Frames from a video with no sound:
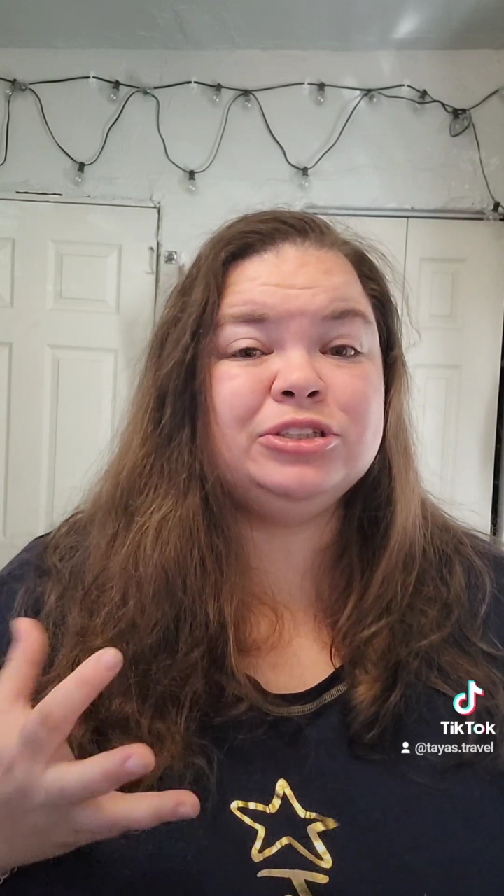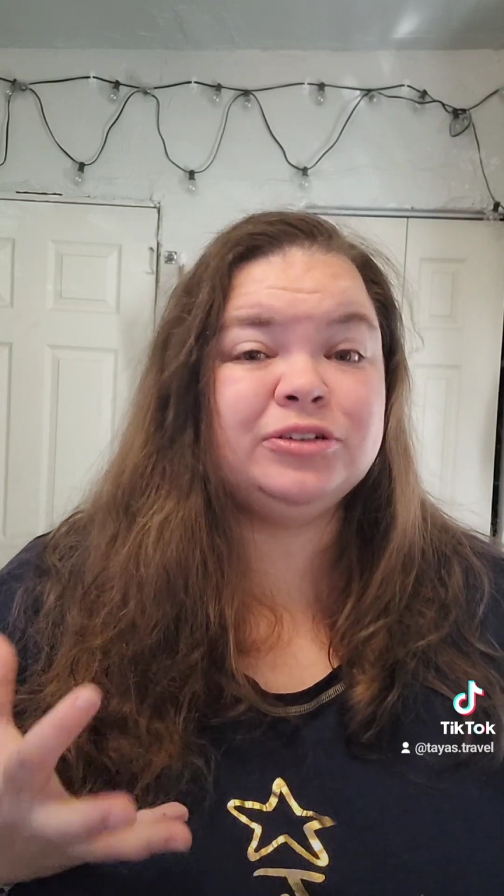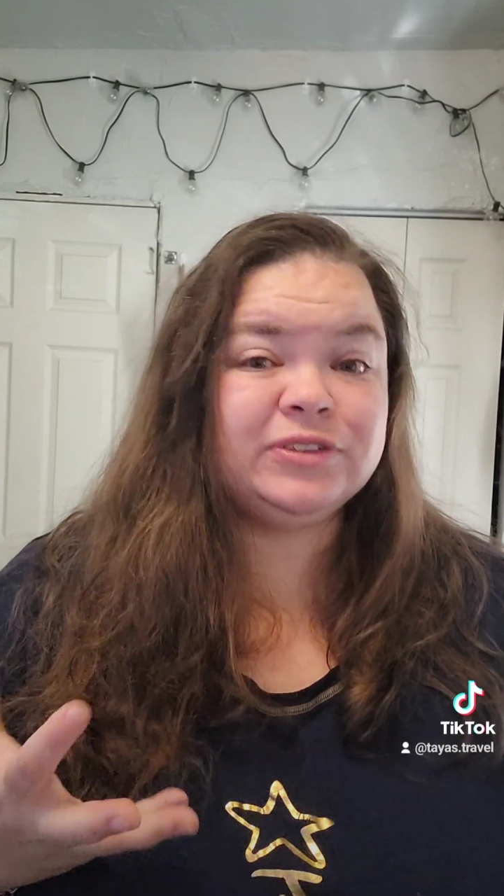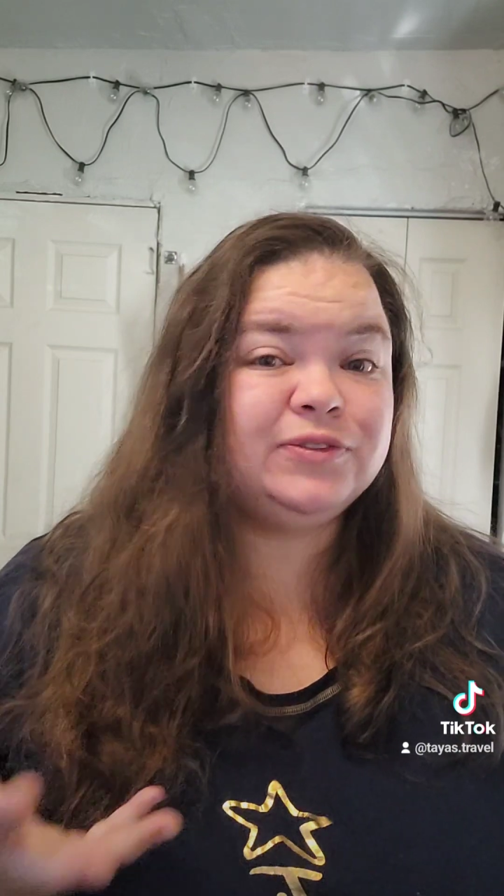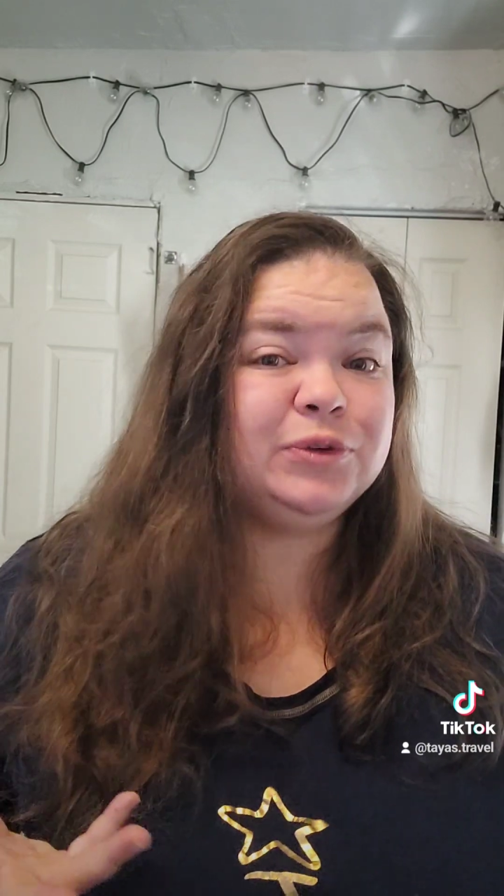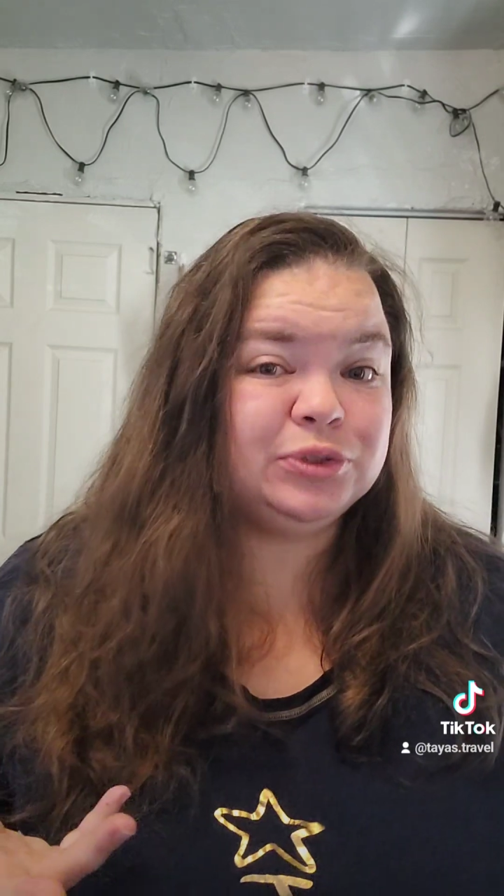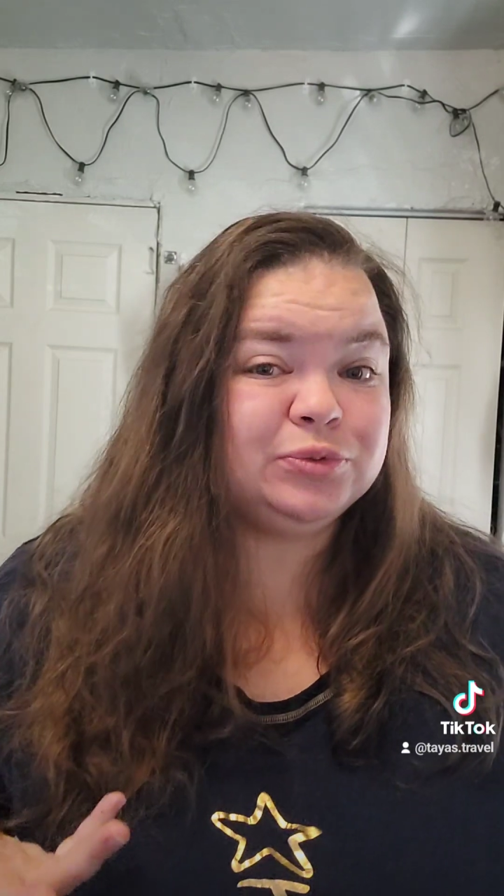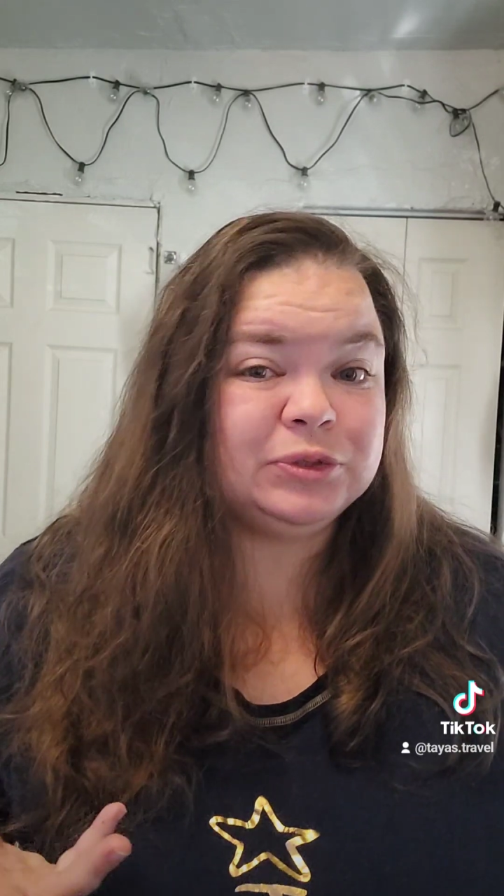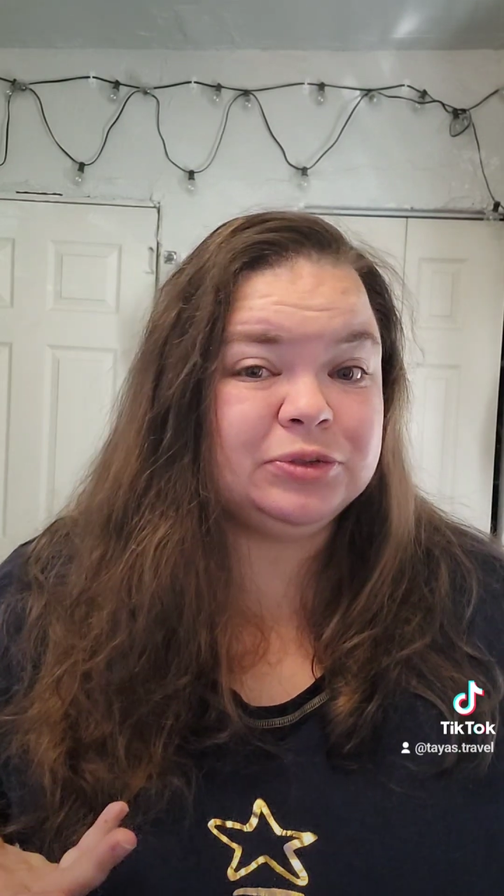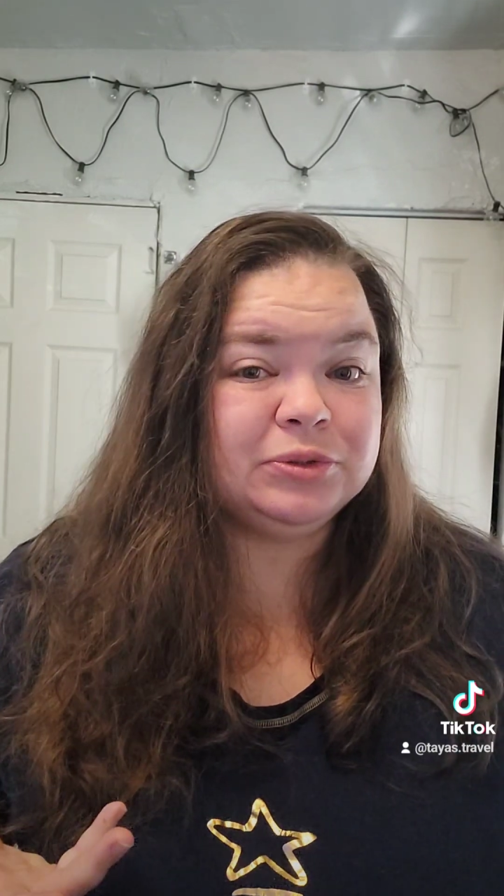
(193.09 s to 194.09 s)
service food is
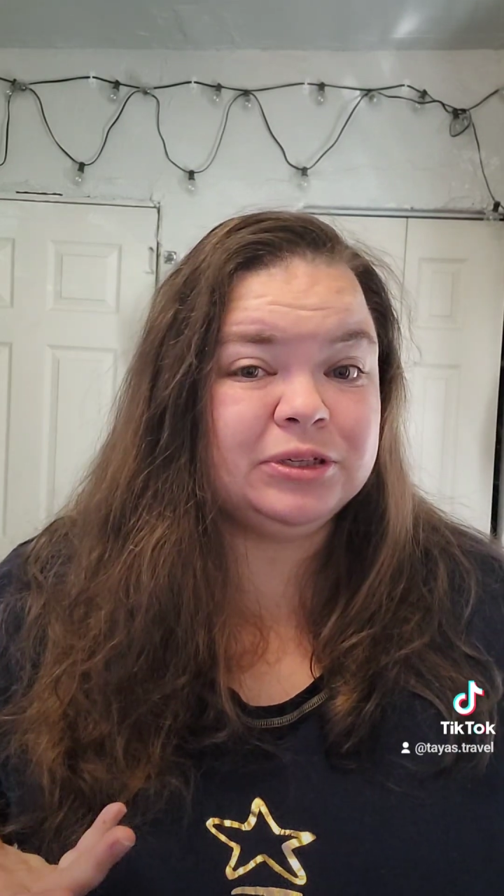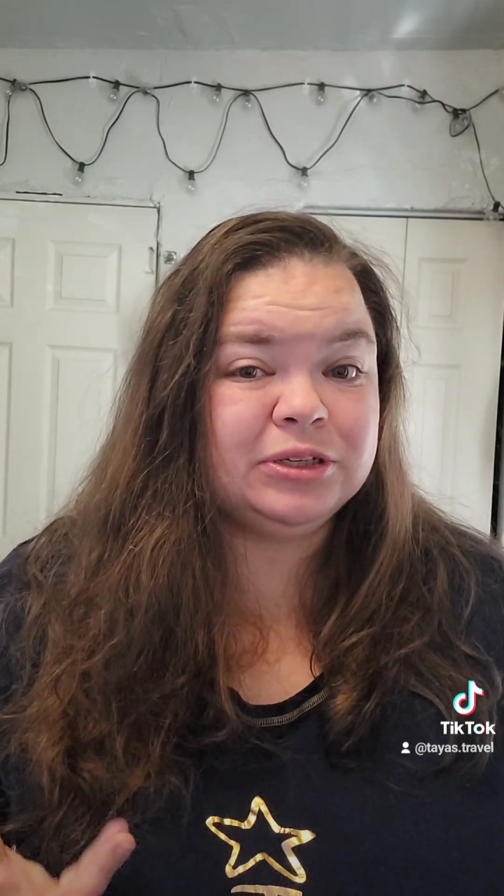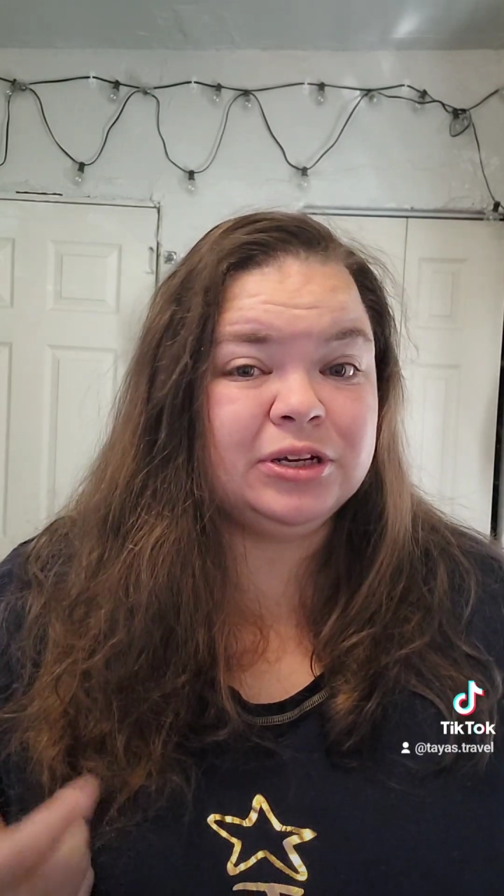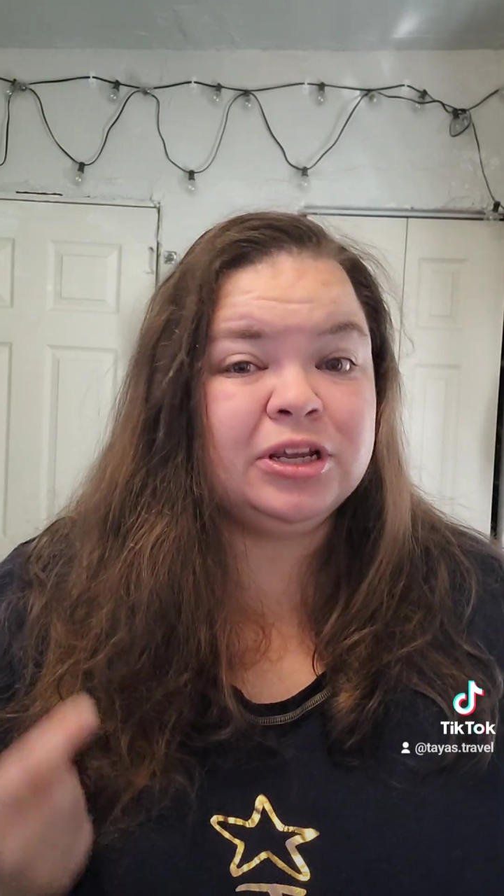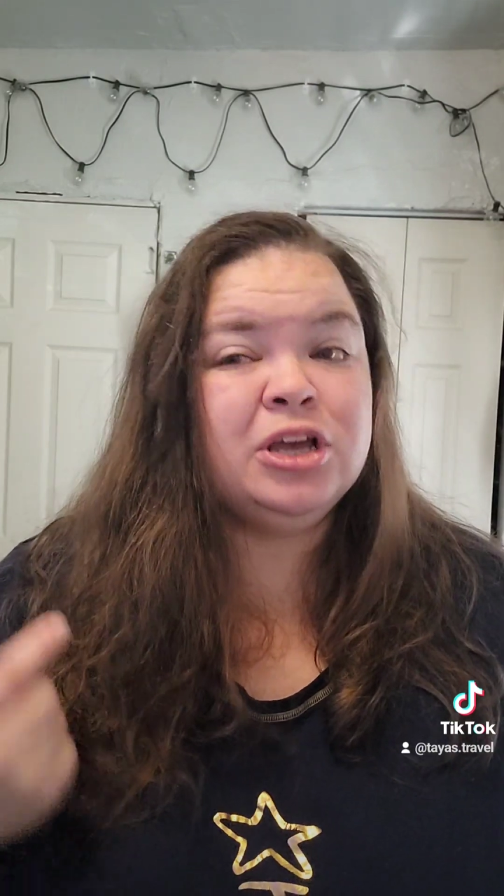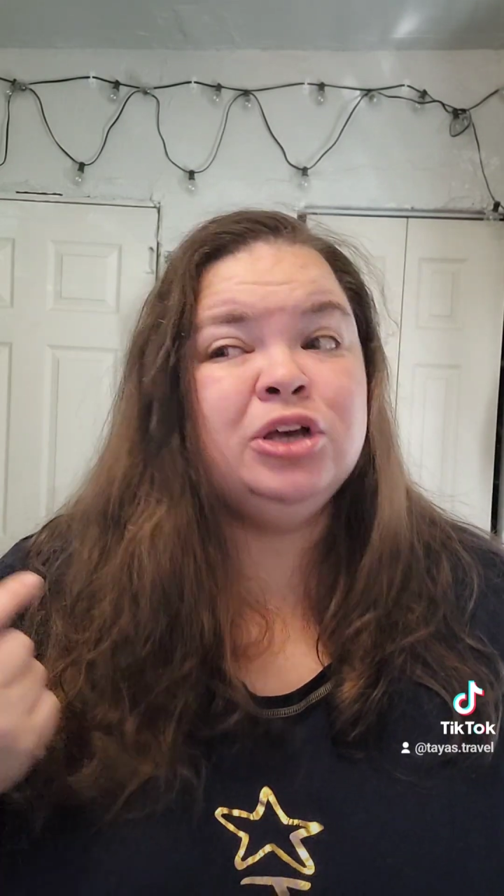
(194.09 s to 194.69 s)
really, really good.